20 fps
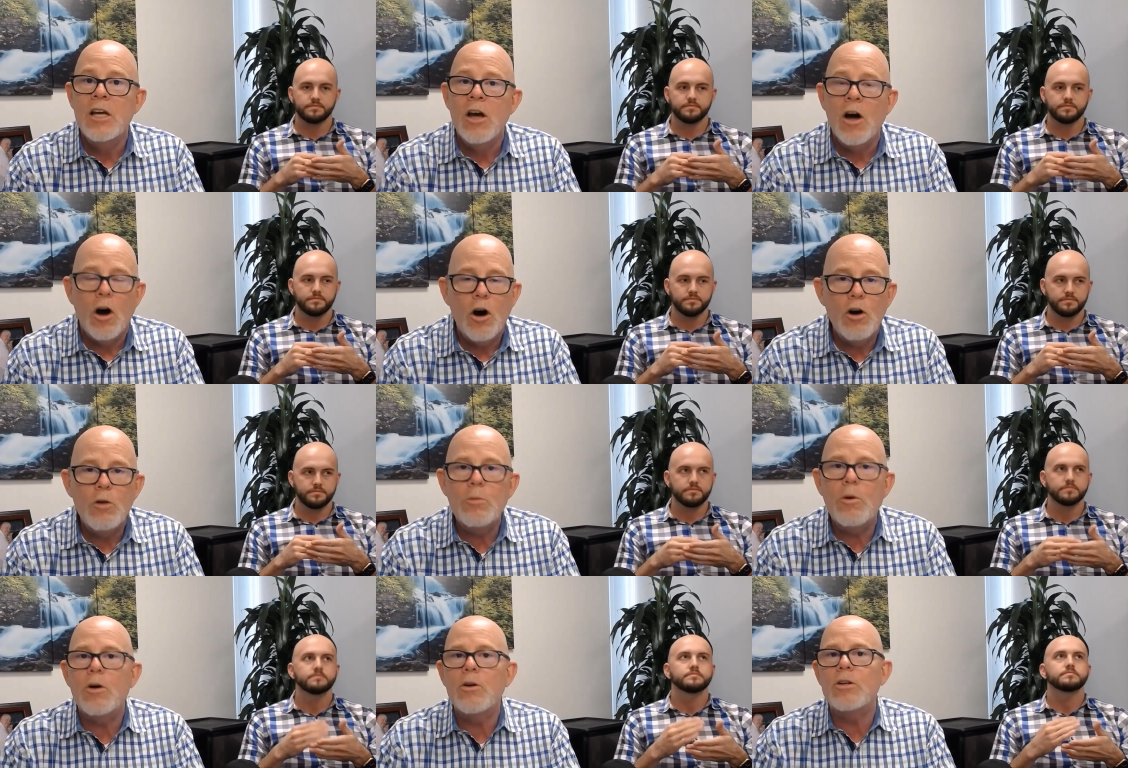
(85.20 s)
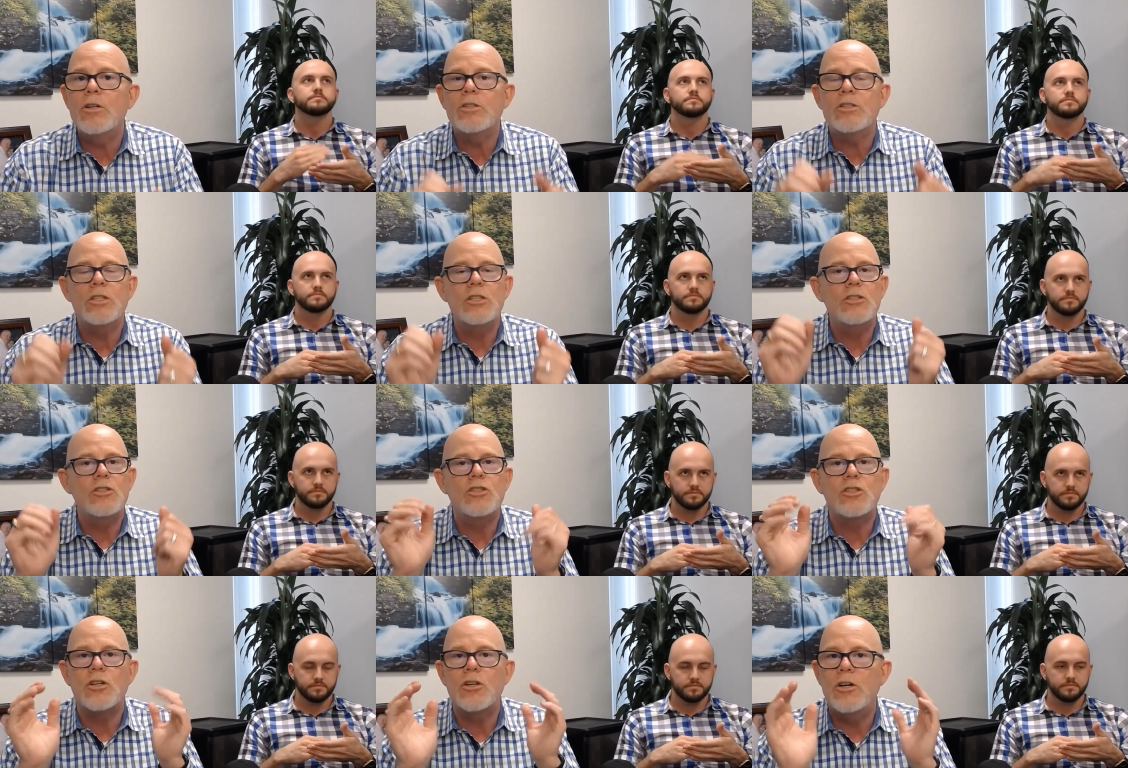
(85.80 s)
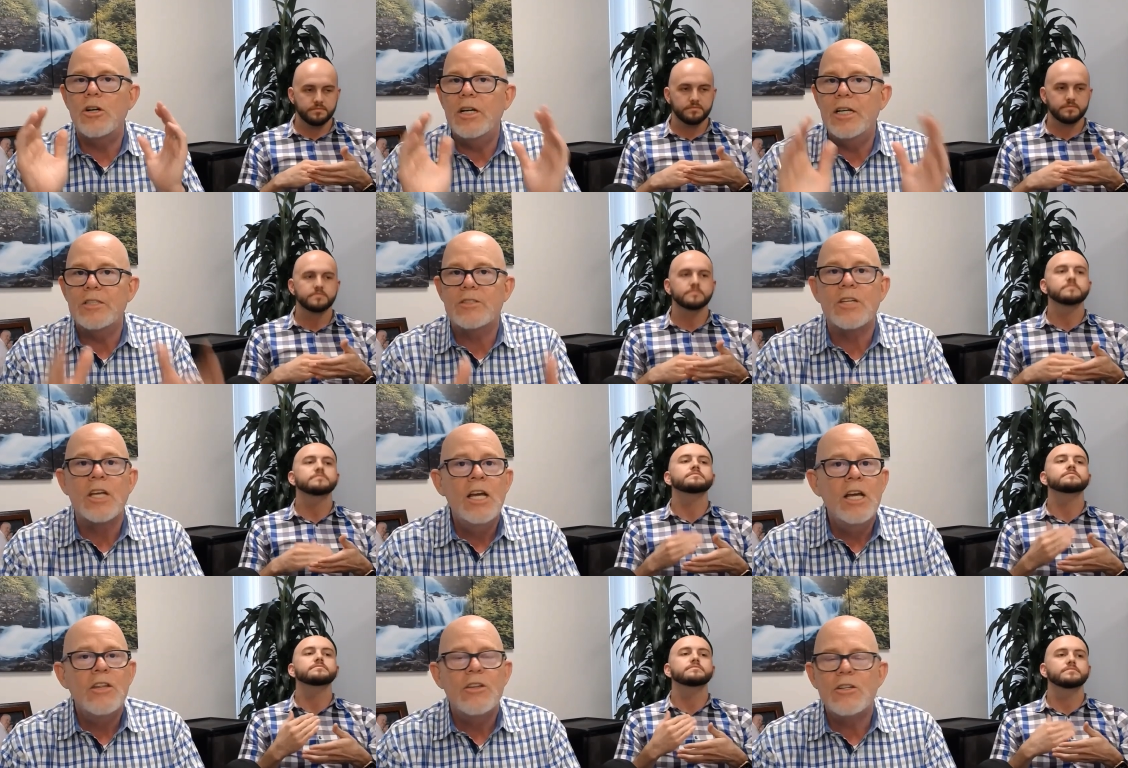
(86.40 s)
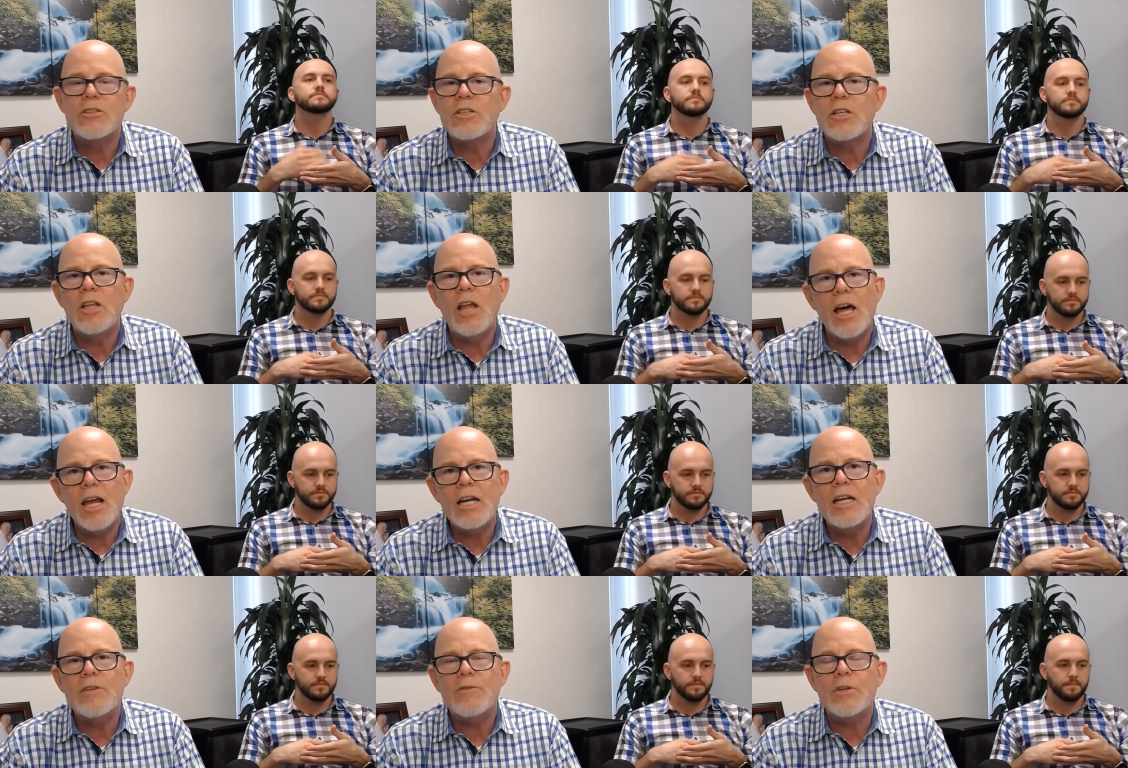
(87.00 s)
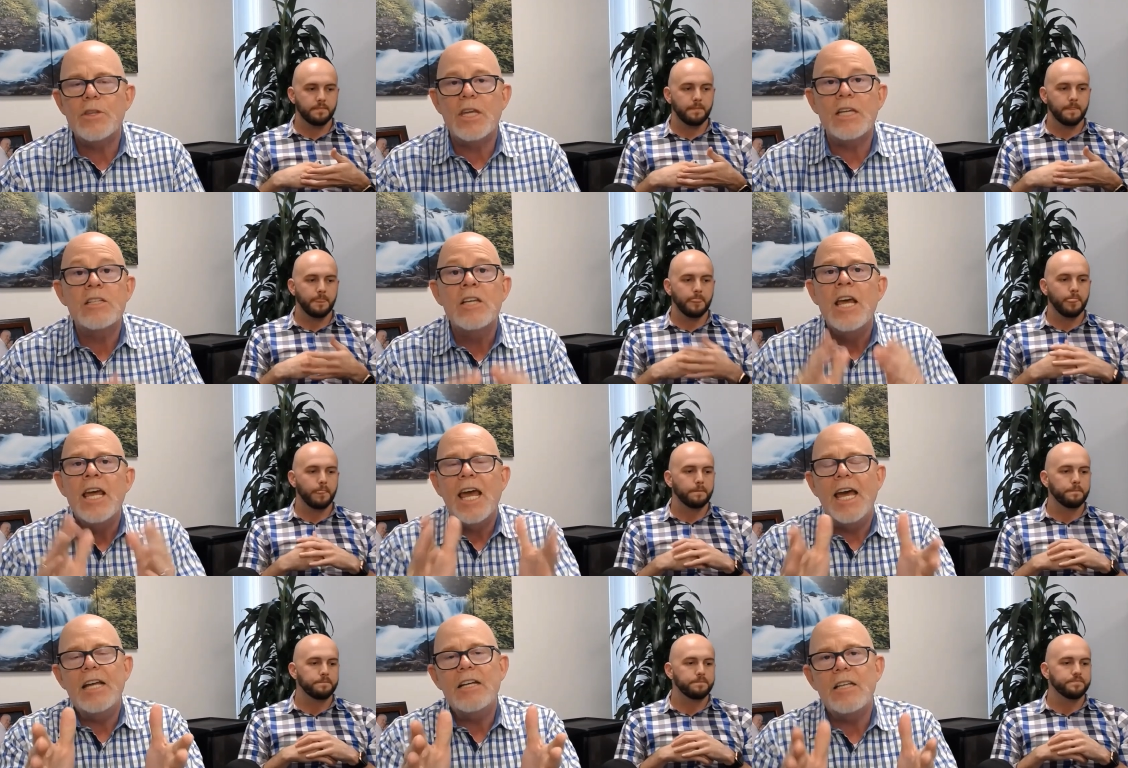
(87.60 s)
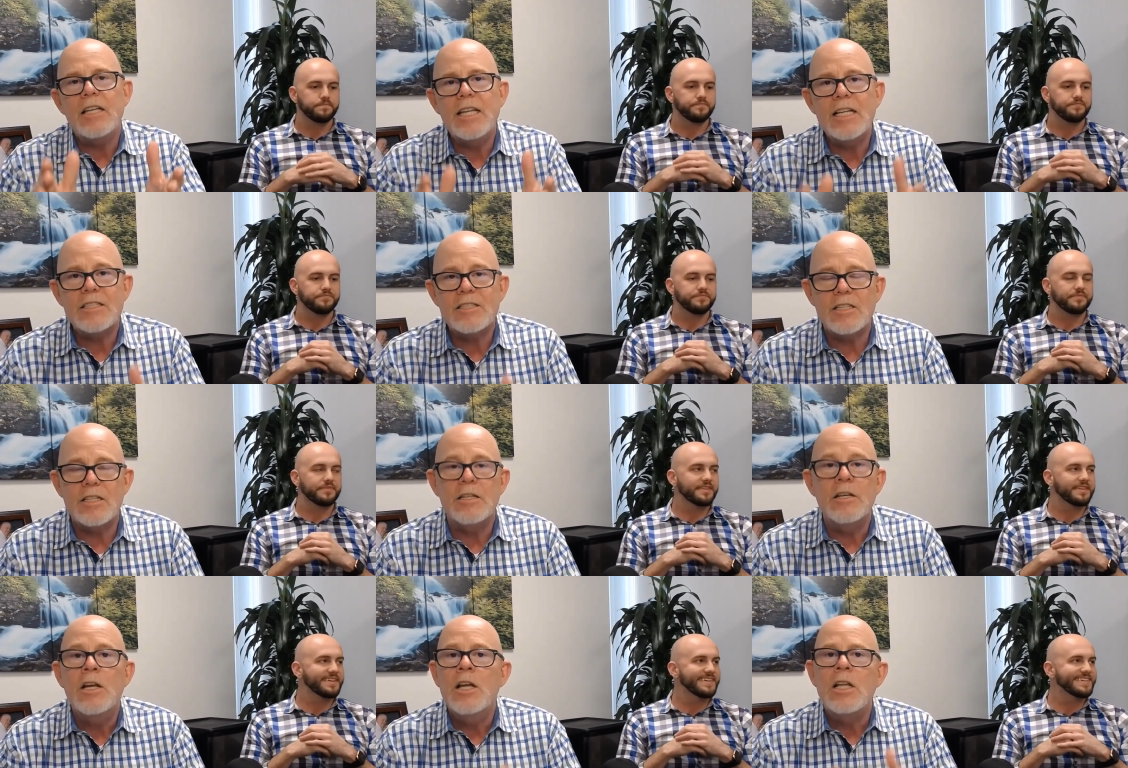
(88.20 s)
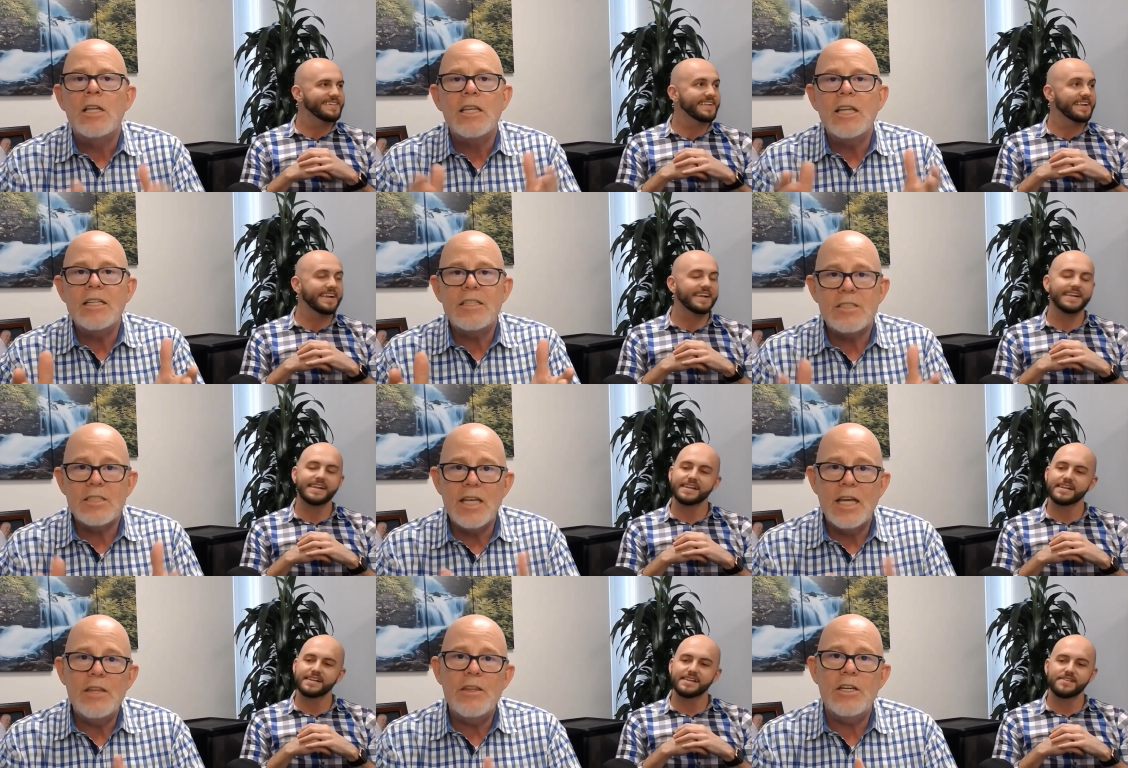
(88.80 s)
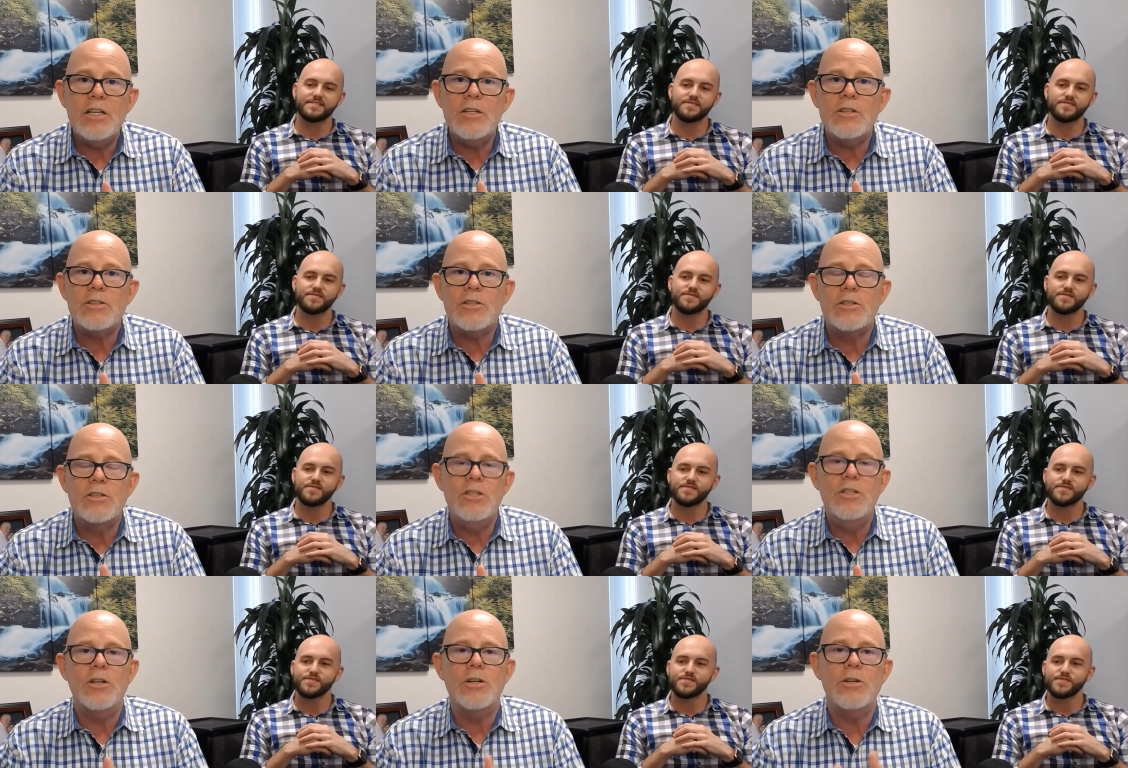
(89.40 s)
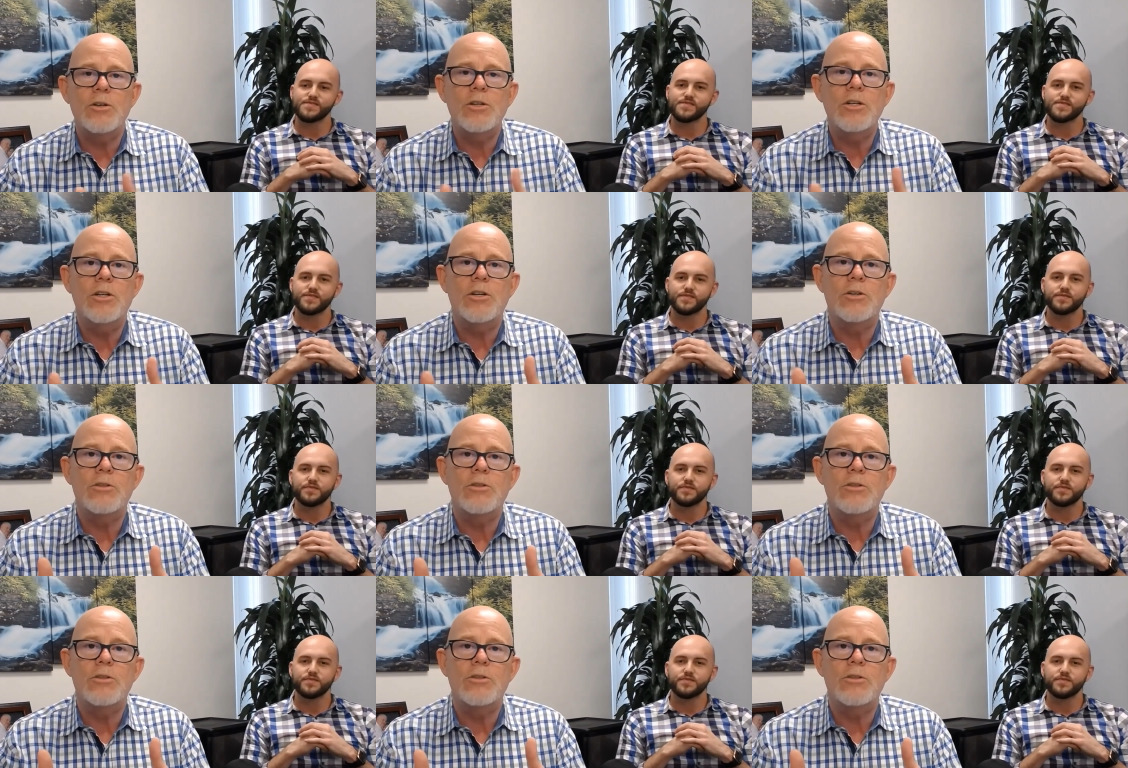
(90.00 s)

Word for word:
Speaker 1: homeowners insurance. There's a lot of different things. And listen, let's say that you're you're you're